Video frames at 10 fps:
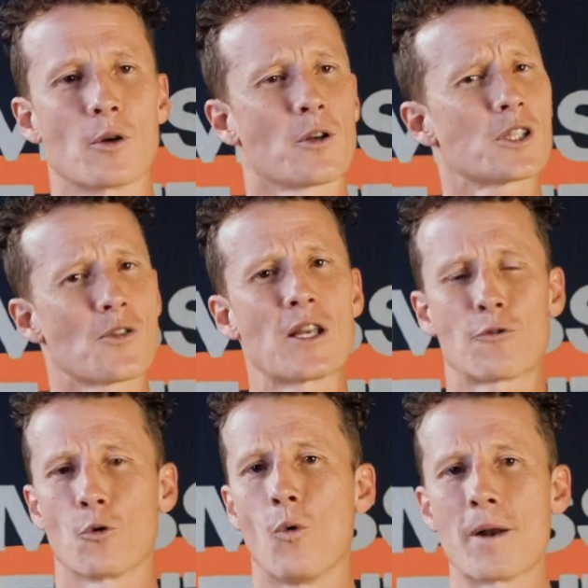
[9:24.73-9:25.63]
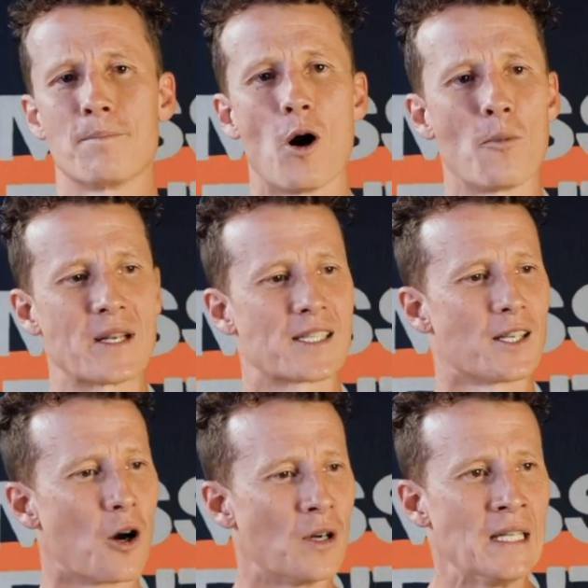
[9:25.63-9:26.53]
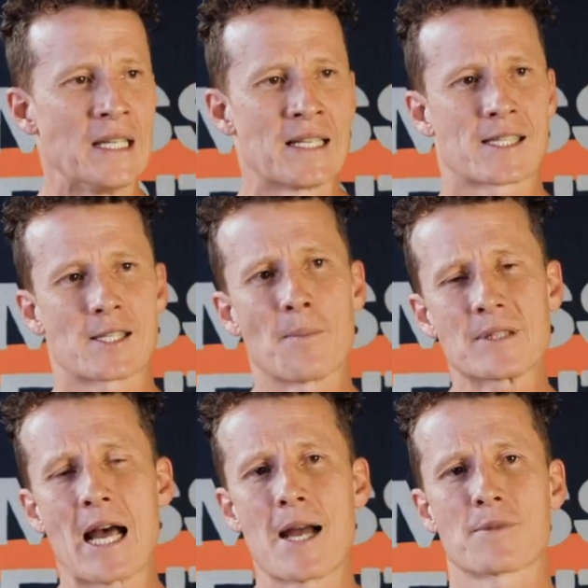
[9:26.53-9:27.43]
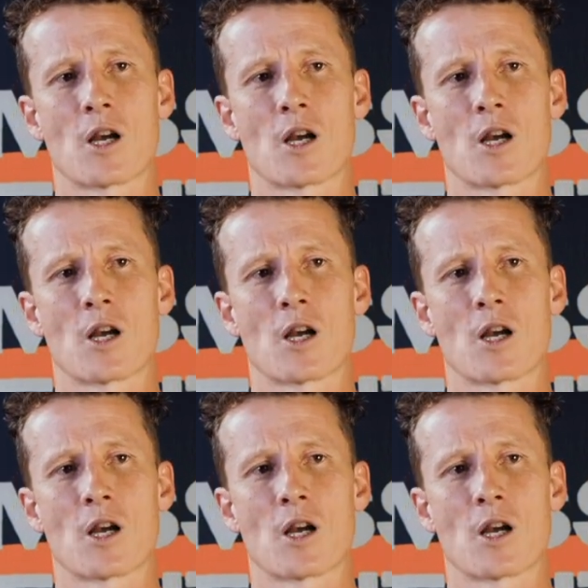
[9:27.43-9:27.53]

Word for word: I want you to think for one moment, you know, sometimes